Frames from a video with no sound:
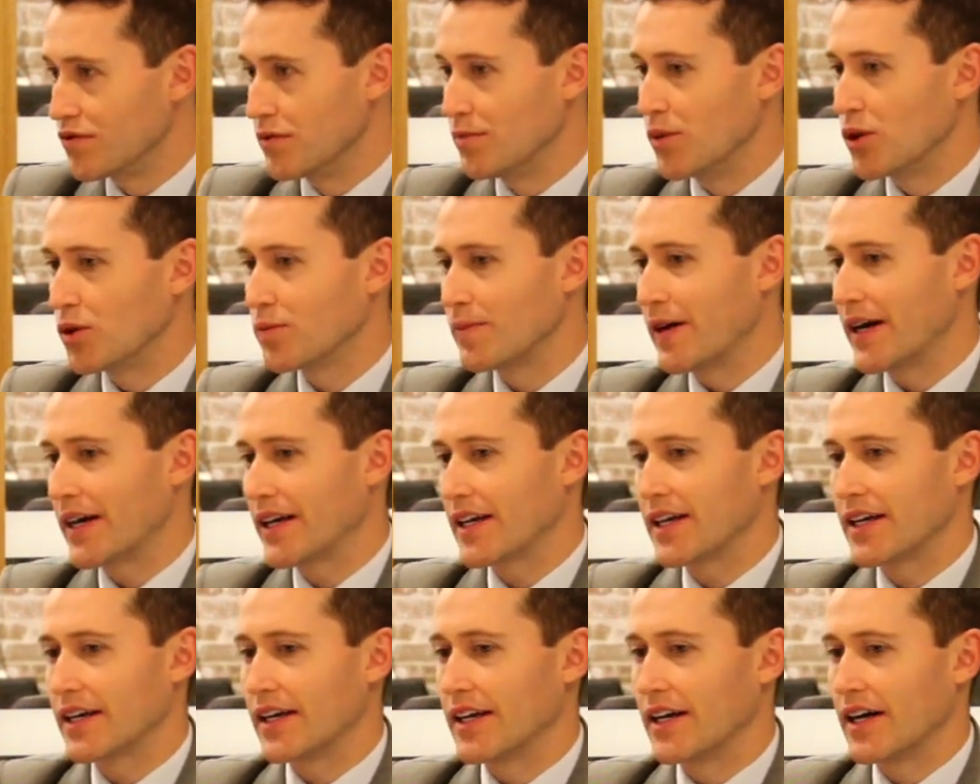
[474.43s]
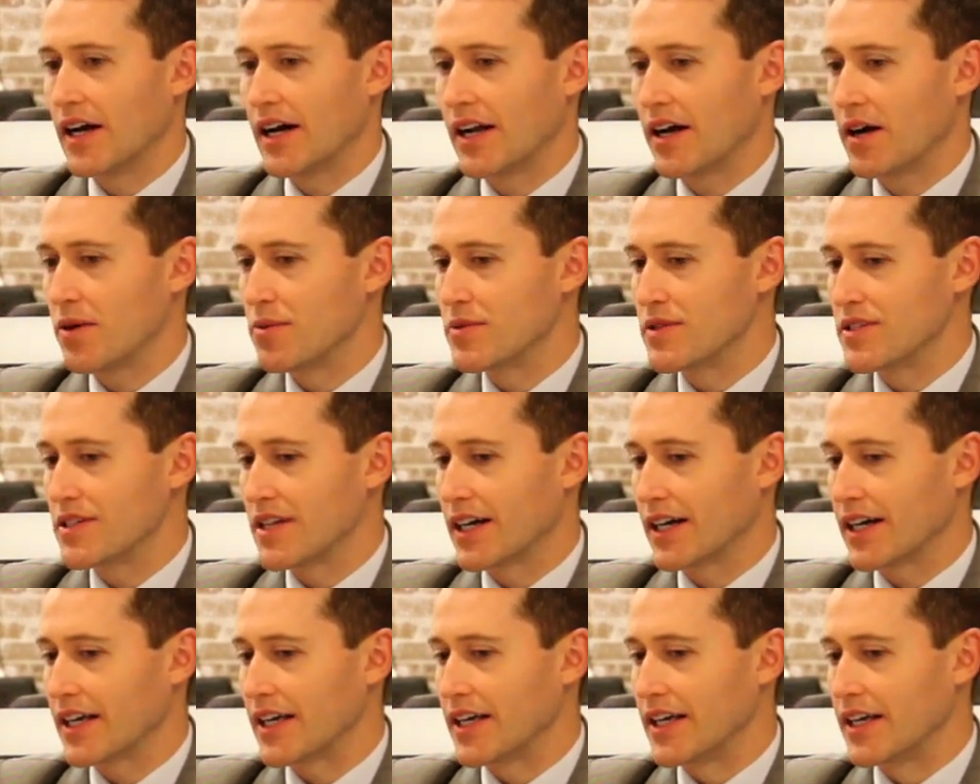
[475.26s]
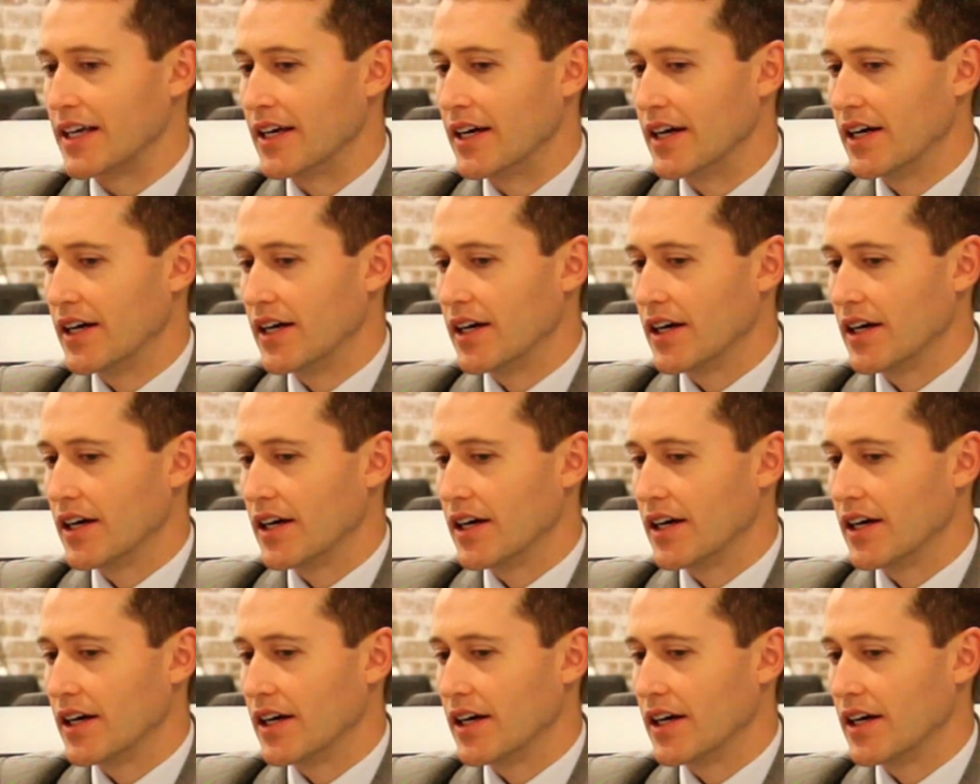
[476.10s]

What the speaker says: for bookmaking, and I was lucky